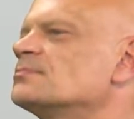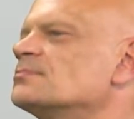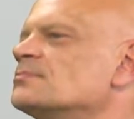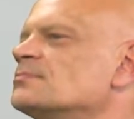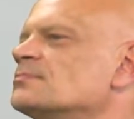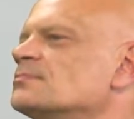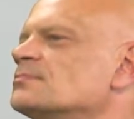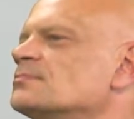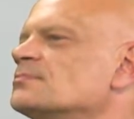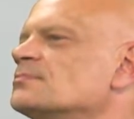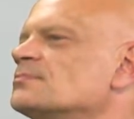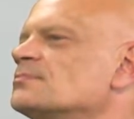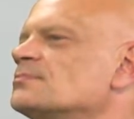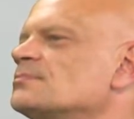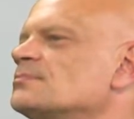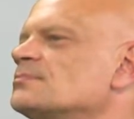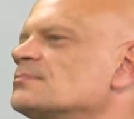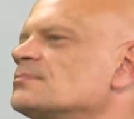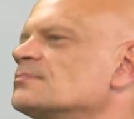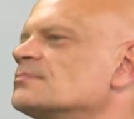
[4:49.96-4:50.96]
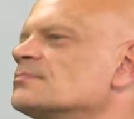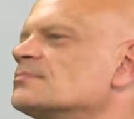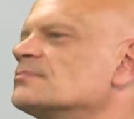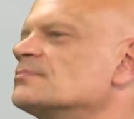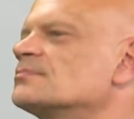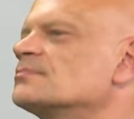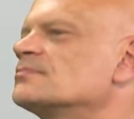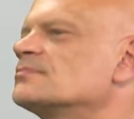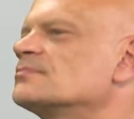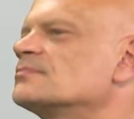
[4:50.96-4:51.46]

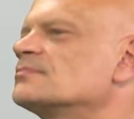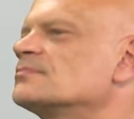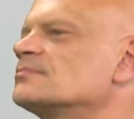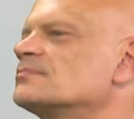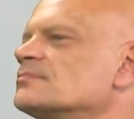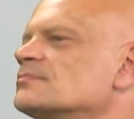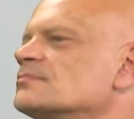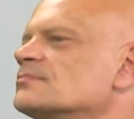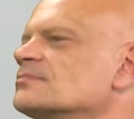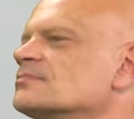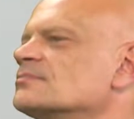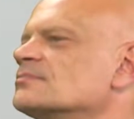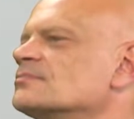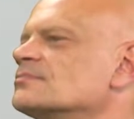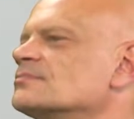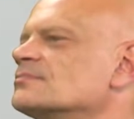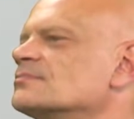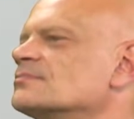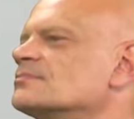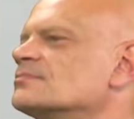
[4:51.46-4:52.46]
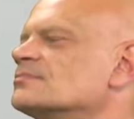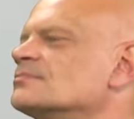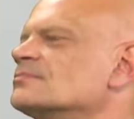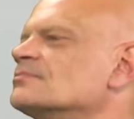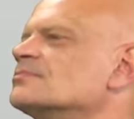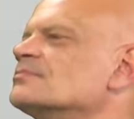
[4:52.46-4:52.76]
The person shown says nothing.